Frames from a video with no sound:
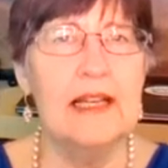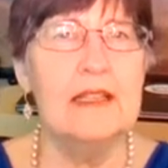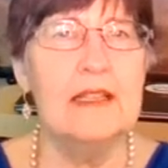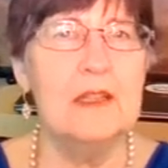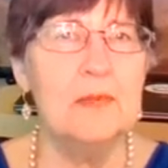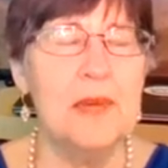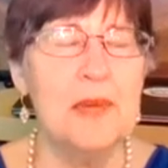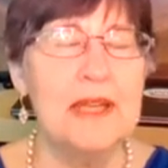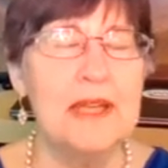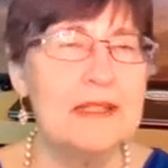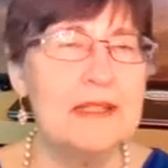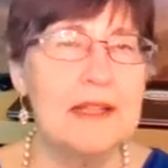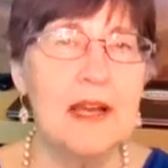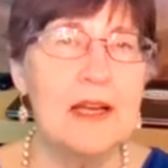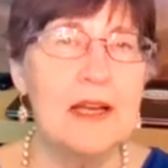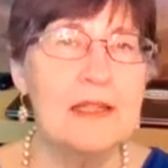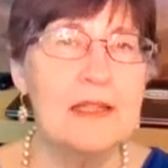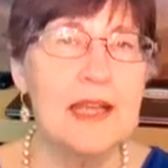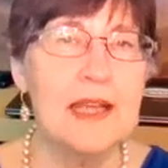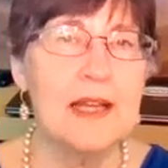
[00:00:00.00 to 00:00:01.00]
The best
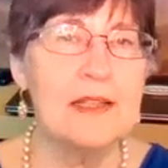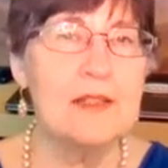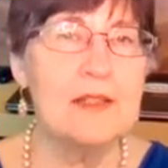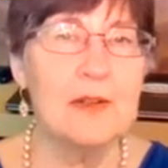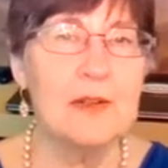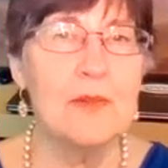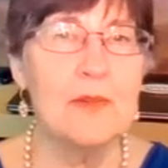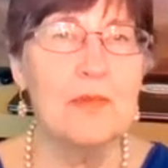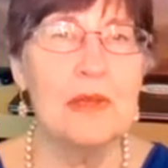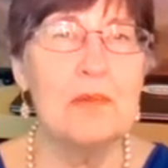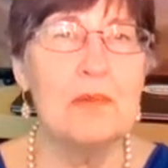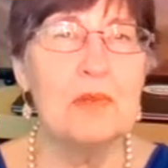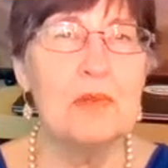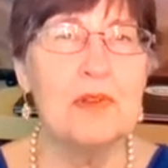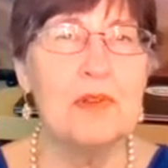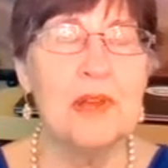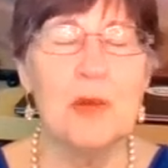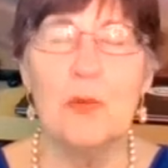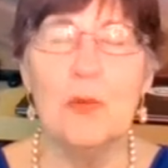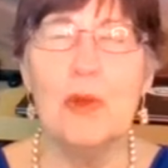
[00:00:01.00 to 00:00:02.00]
contacts are the
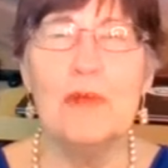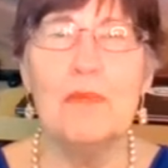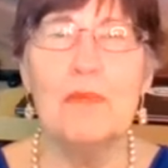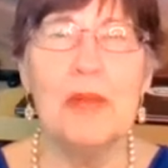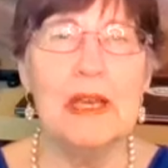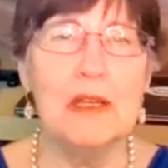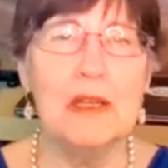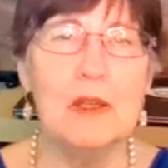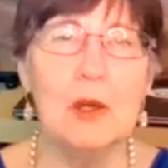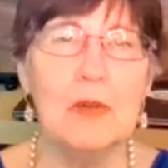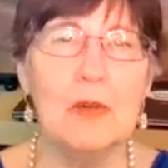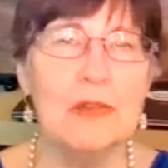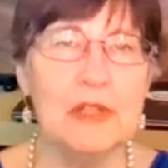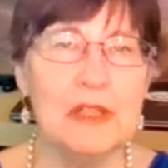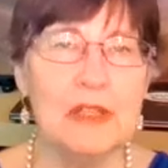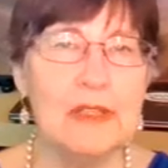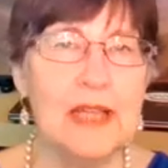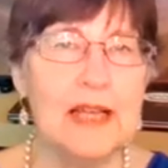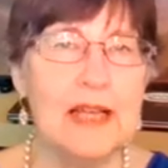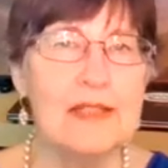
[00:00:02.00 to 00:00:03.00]
people that we've met over
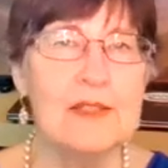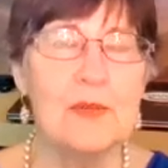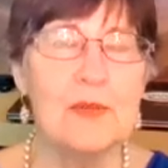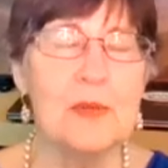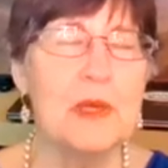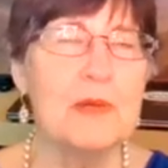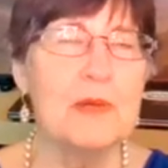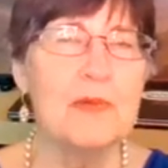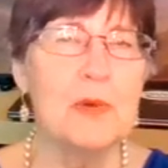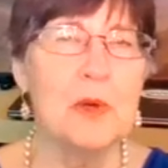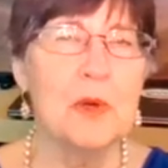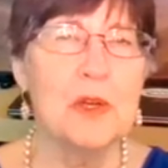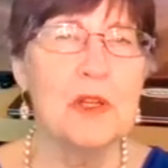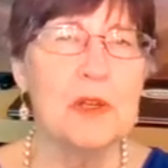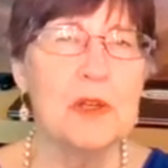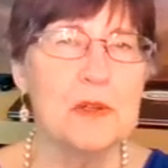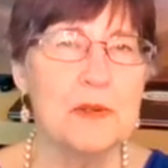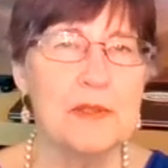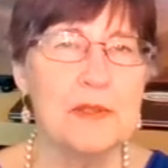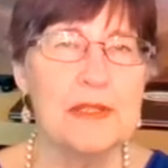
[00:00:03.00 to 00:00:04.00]
the last 3 or 4
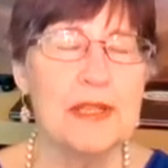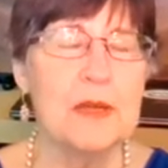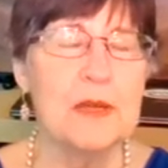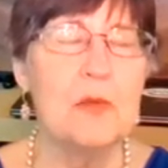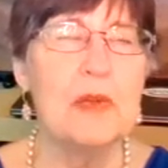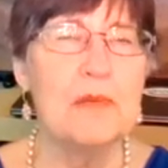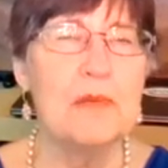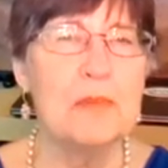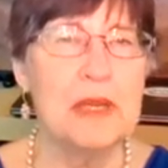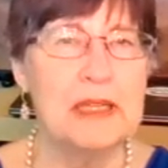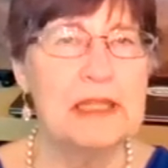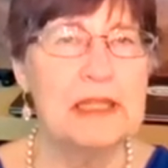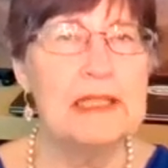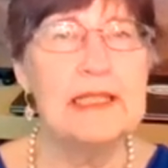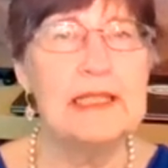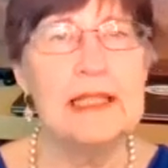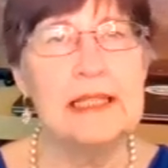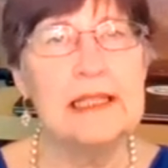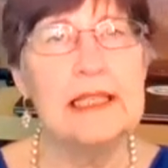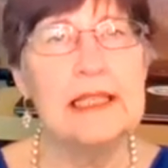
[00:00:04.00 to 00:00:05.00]
years that we've been
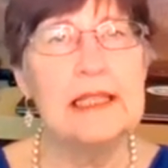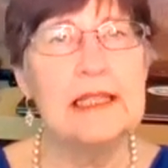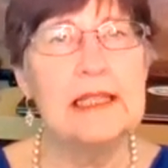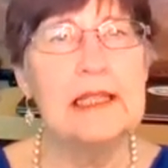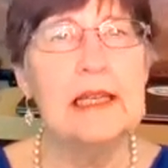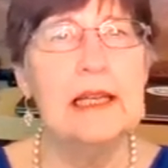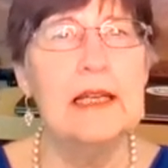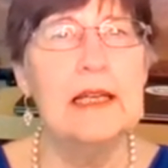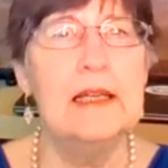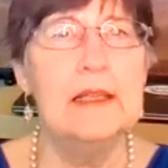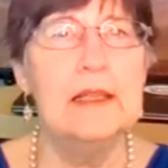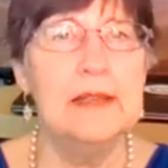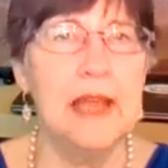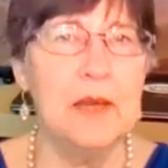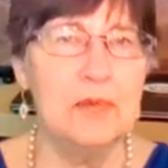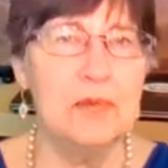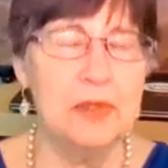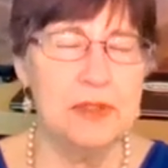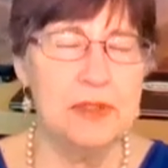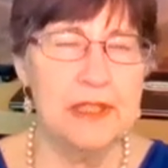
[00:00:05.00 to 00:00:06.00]
attending
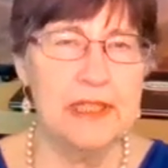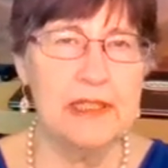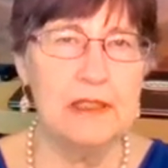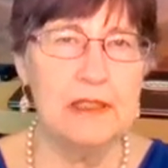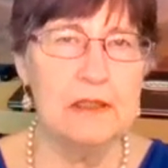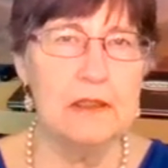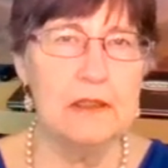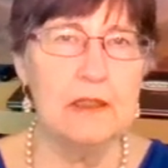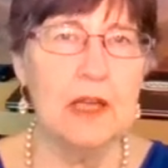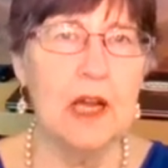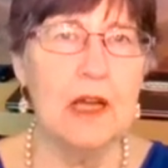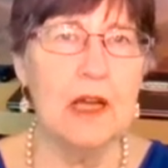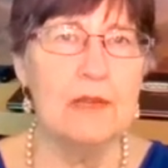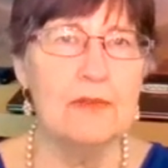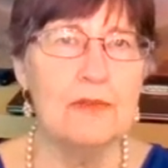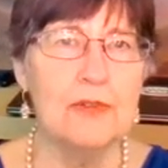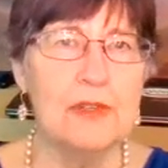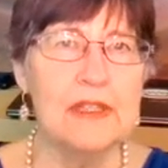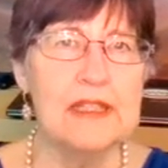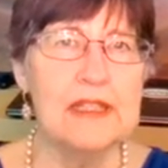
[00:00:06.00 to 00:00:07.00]
that particular
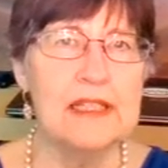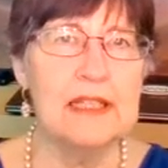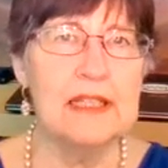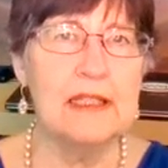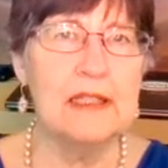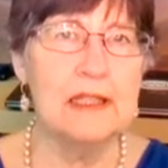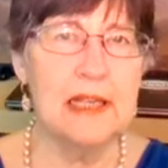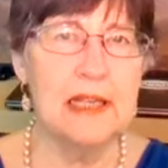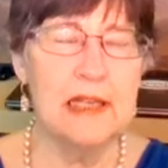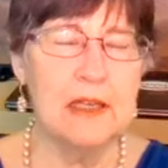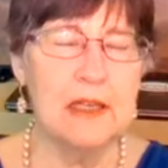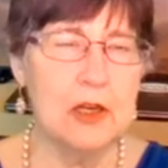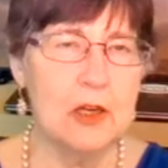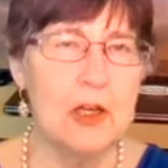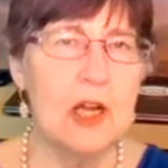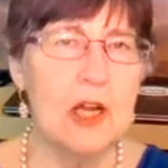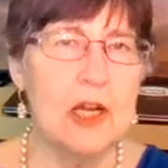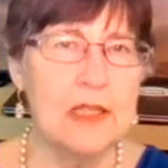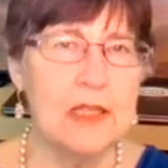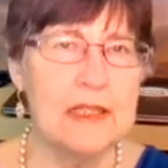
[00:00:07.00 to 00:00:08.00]
conference, and our
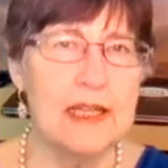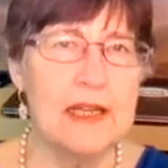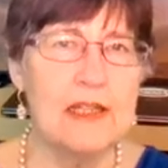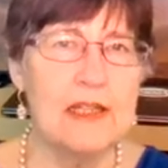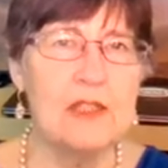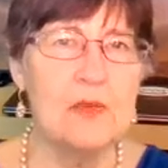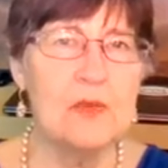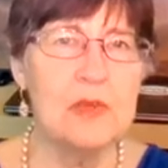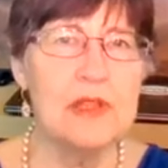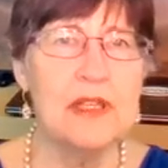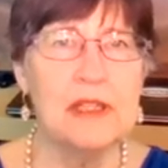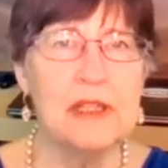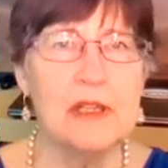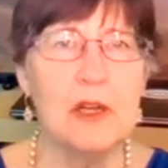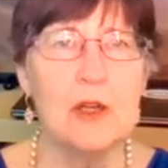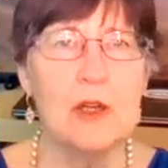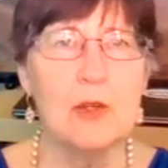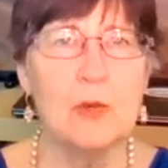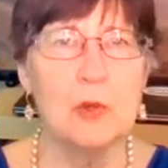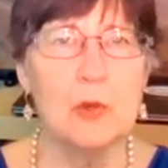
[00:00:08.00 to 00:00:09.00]
contacts within
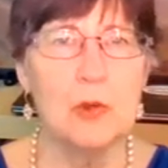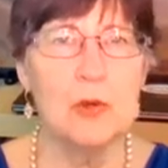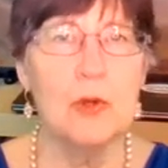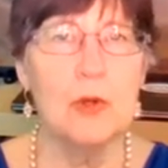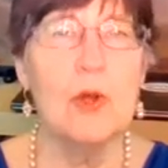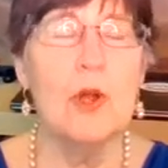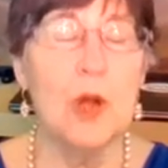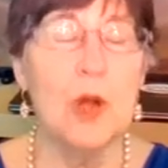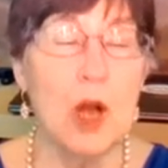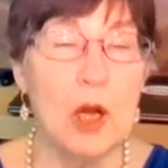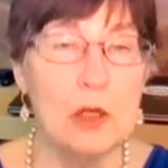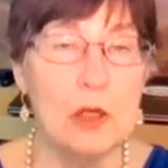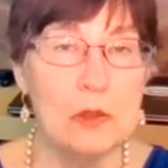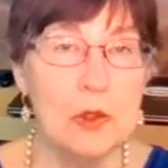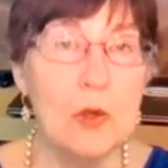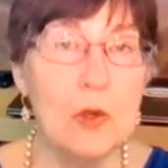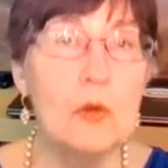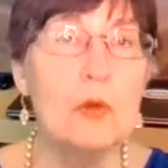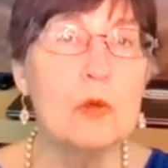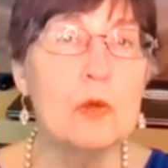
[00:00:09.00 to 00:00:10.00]
our group, our
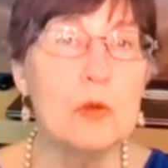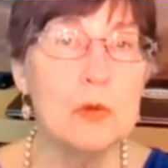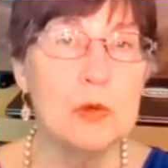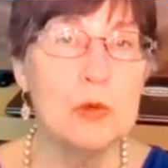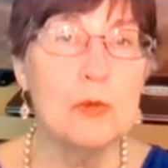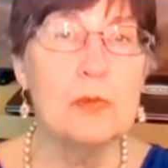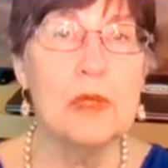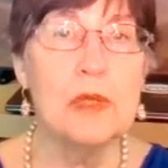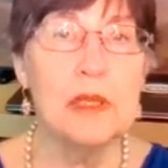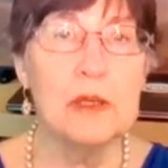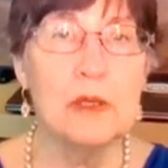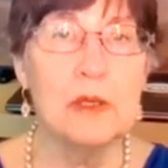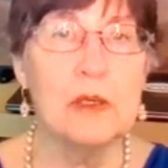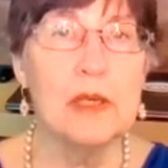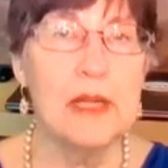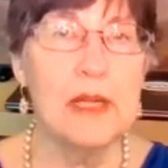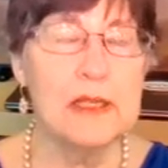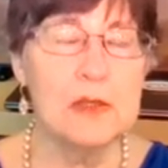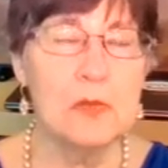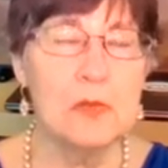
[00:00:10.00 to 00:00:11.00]
local group
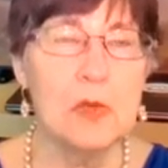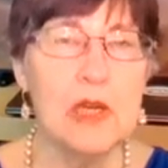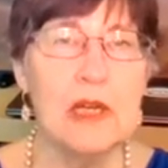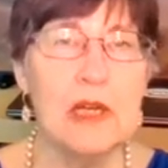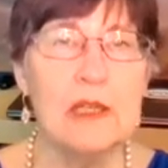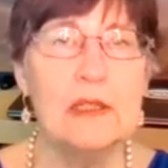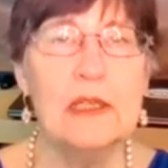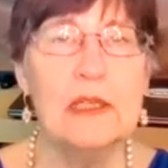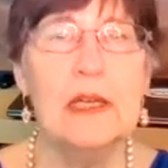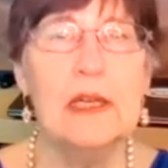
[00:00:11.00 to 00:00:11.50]
here as well.